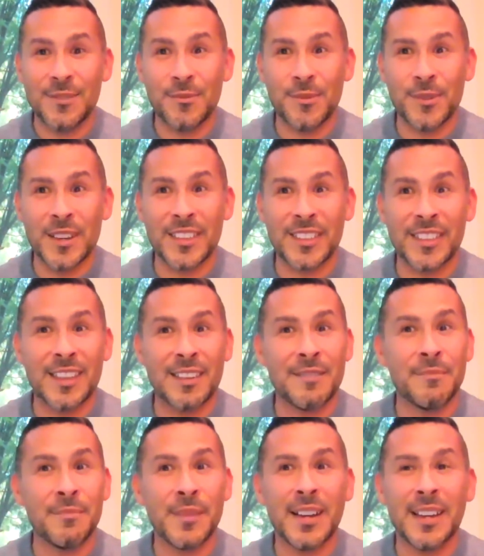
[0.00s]
in
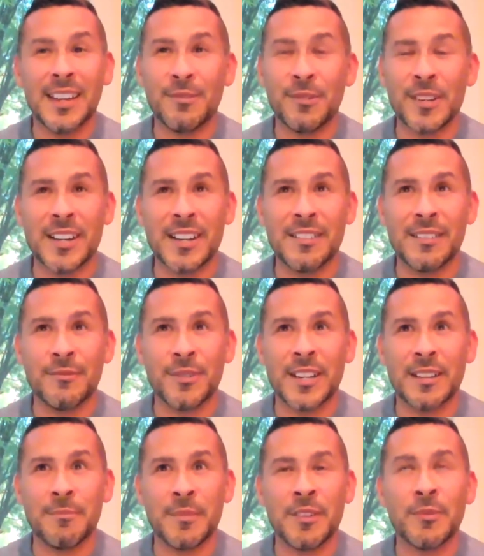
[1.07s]

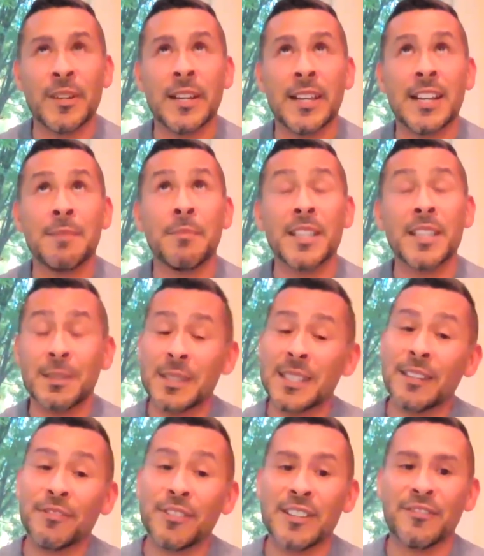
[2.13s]
a much
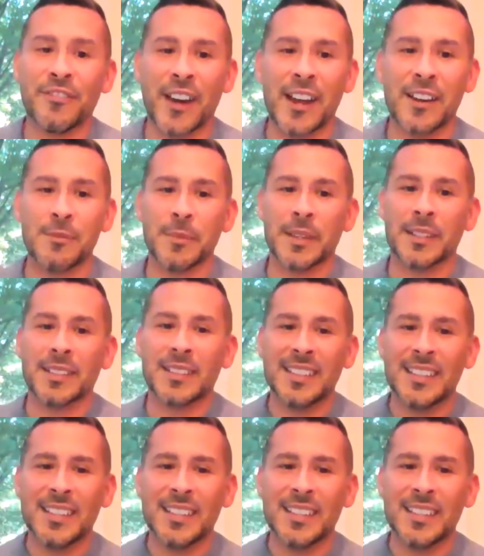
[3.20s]
different environment.